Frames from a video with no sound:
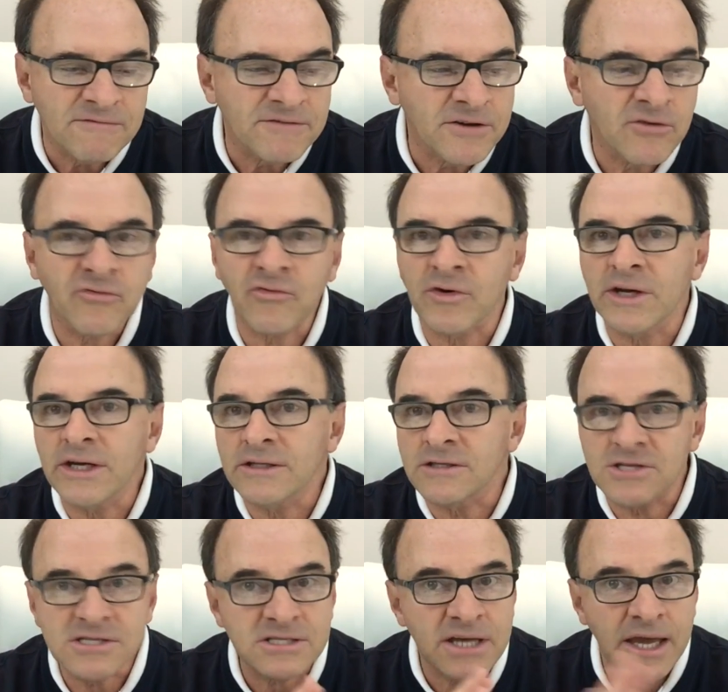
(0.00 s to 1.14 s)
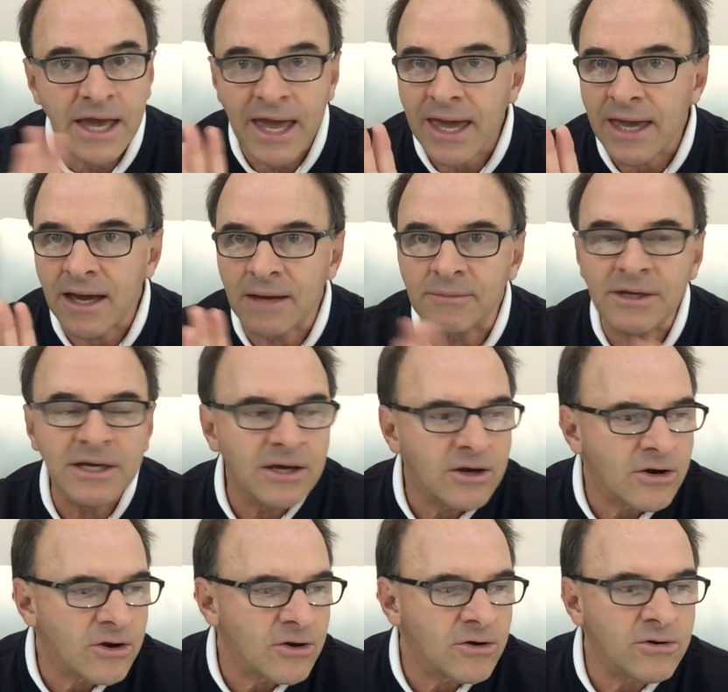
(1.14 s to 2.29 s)
Feel free to just say, hey, I'm
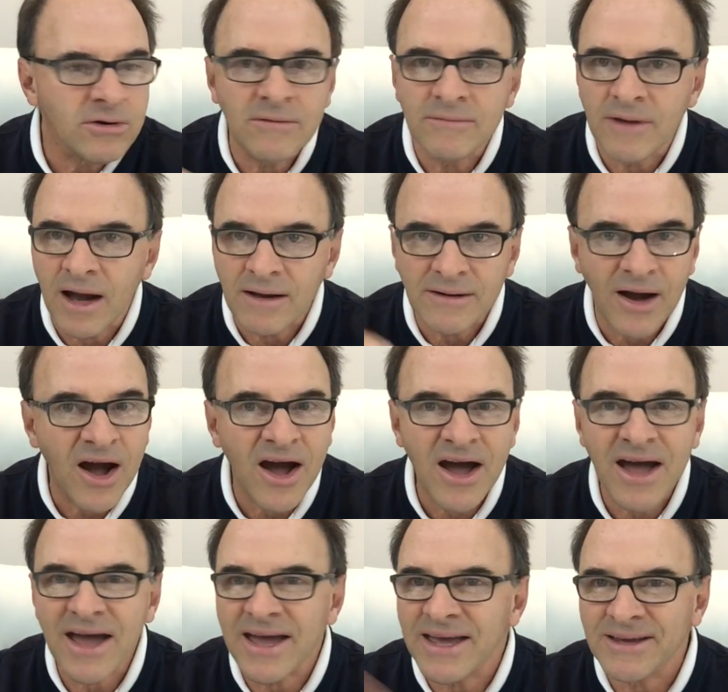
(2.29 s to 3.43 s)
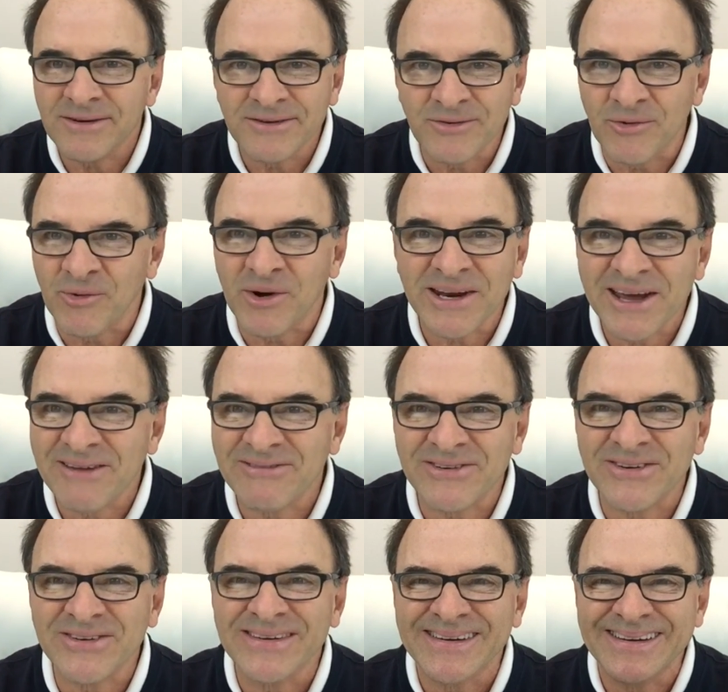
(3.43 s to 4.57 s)
here, hi,
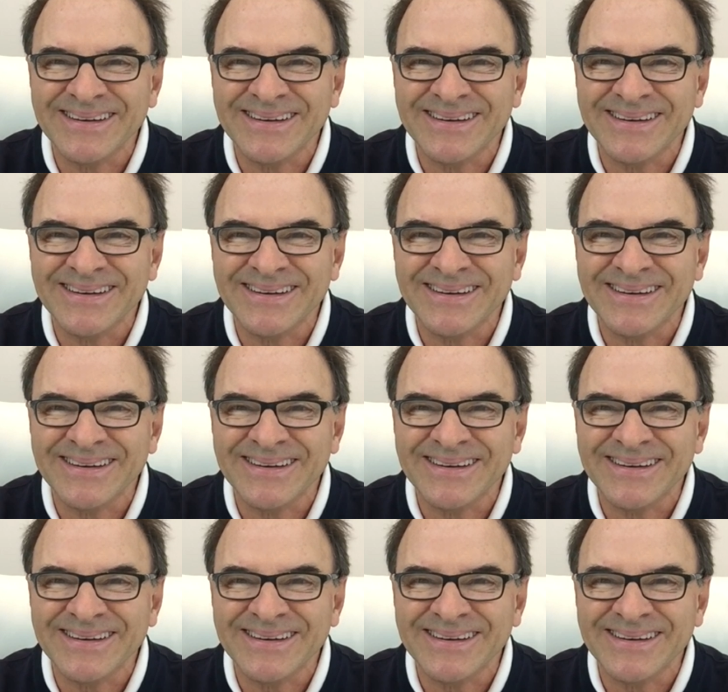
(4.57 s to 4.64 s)
whatever.